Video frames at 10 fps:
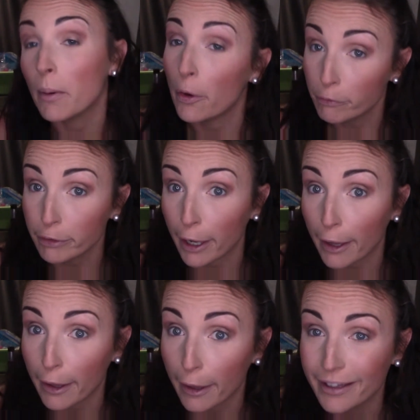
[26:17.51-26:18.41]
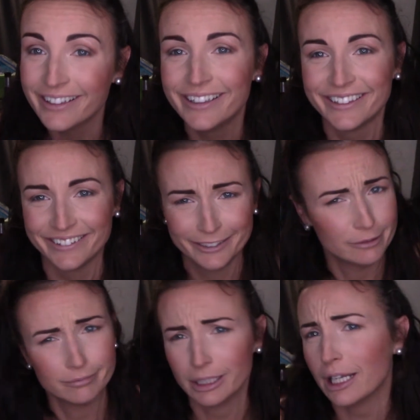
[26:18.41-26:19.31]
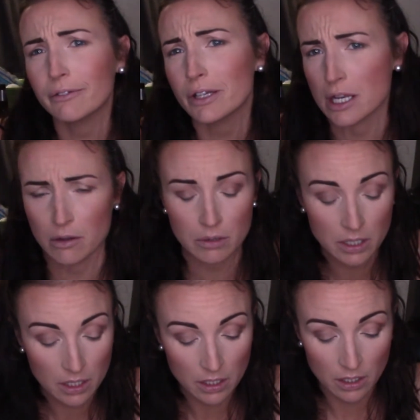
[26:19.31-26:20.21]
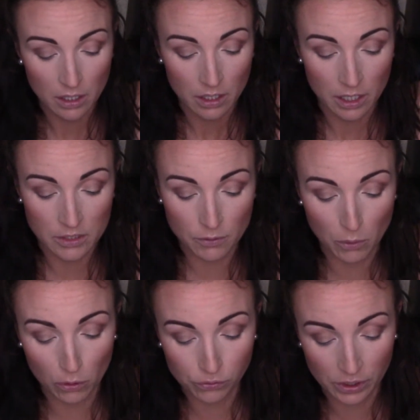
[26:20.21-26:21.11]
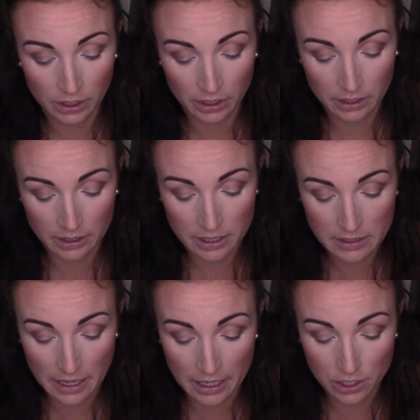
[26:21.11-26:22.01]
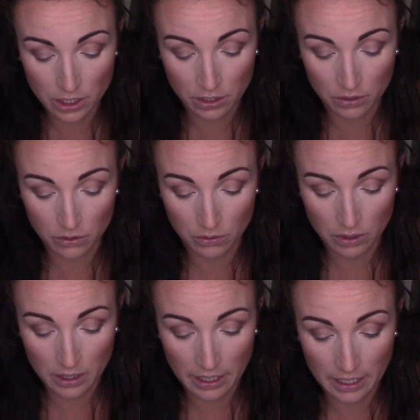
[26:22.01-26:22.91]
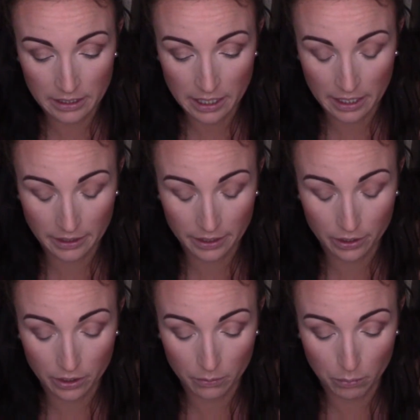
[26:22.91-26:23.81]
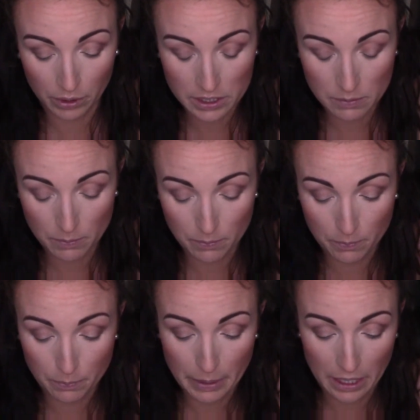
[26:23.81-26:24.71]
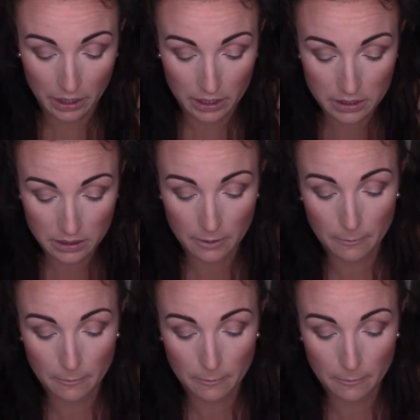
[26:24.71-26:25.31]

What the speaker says: Ofra. I don't even know. It's from Ofra, and it's the eyeshadow and highlighter Bliss palette.